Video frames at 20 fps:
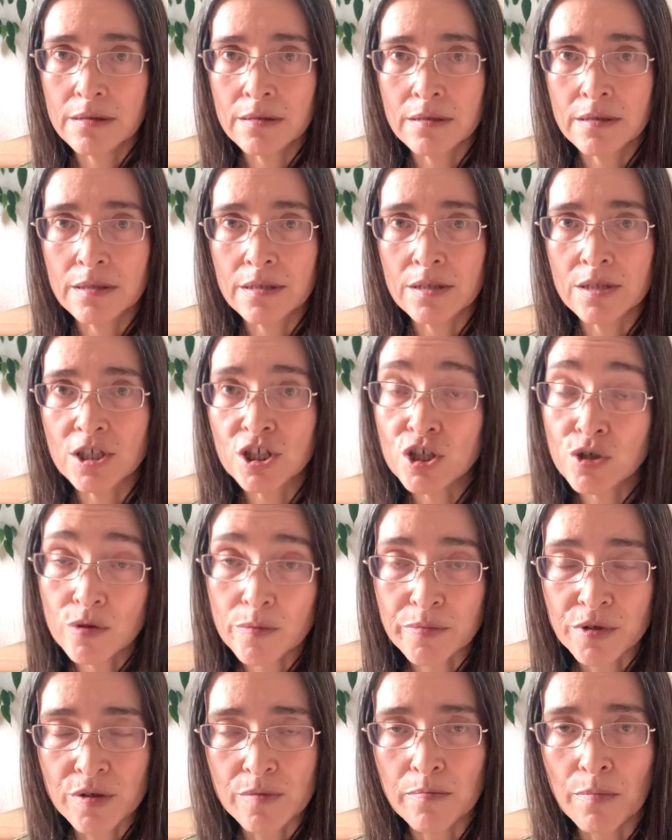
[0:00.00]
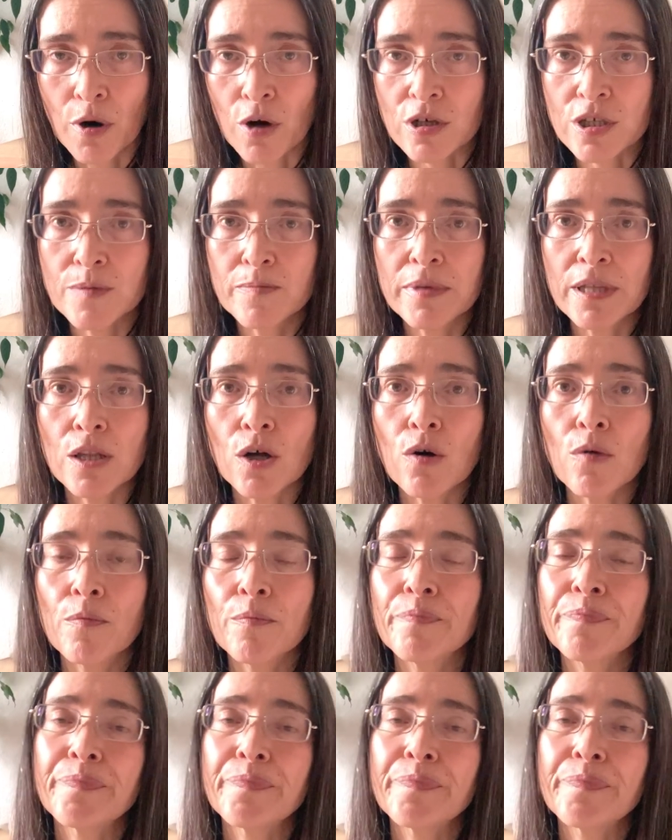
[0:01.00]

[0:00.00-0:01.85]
in the description box below.